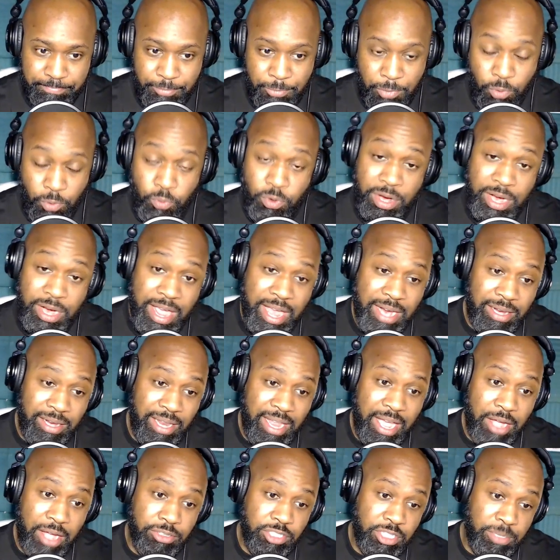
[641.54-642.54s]
We're not
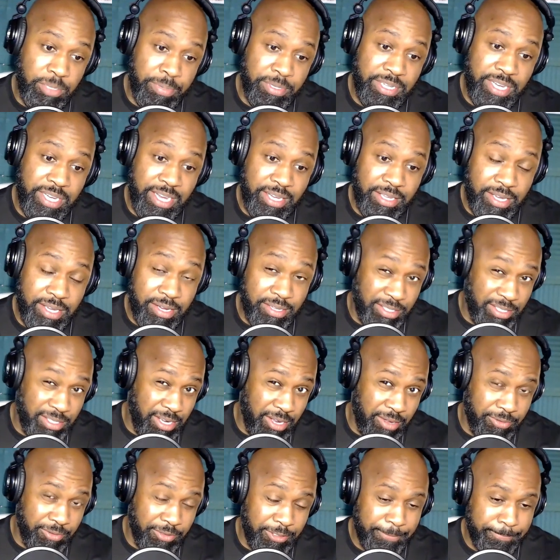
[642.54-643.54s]
allowed to protect
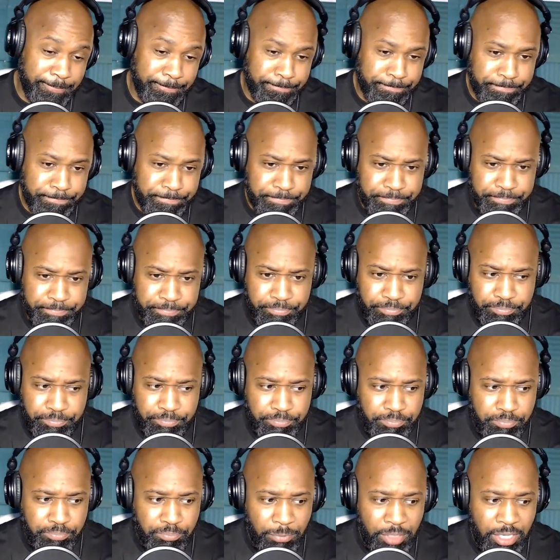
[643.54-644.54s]
ourselves,
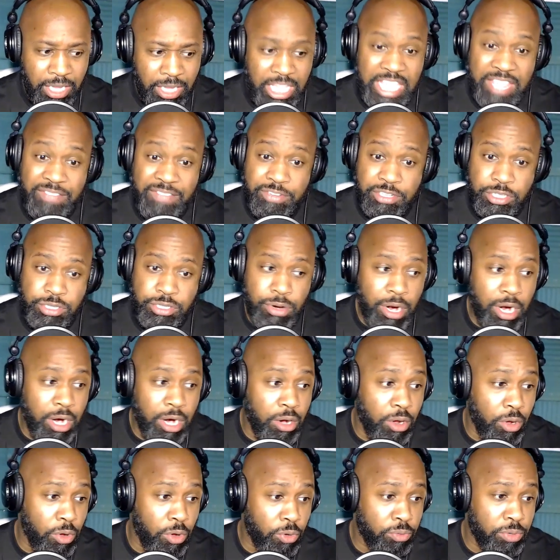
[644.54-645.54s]
even to our
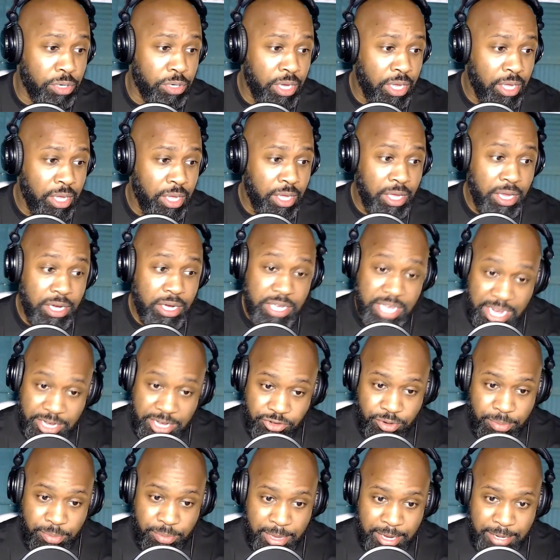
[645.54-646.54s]
own
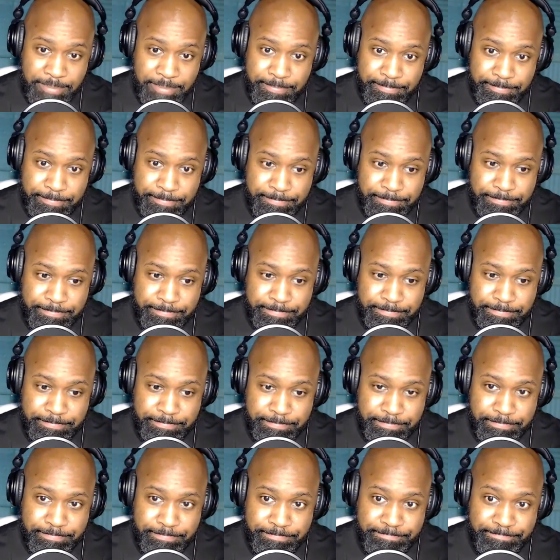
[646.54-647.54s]
detriment,
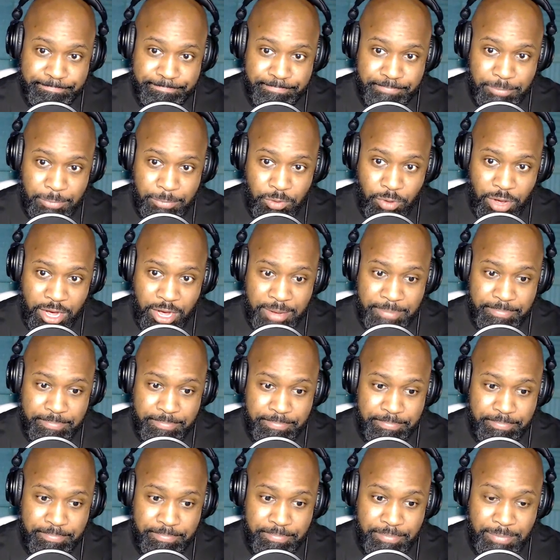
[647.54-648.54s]
right?
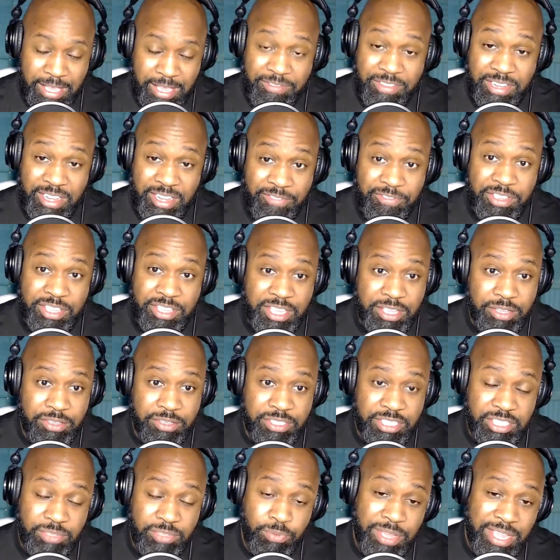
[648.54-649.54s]
Even if it kills
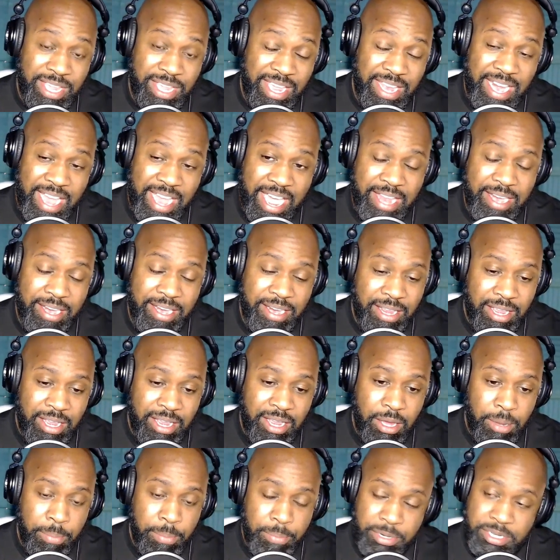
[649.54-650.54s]
us, we cannot
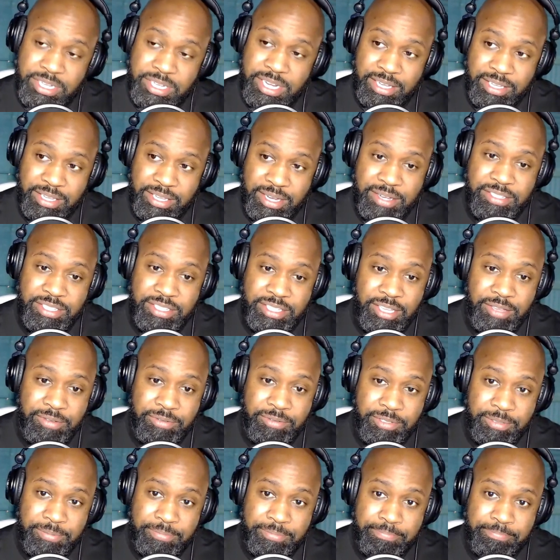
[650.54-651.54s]
protect ourselves.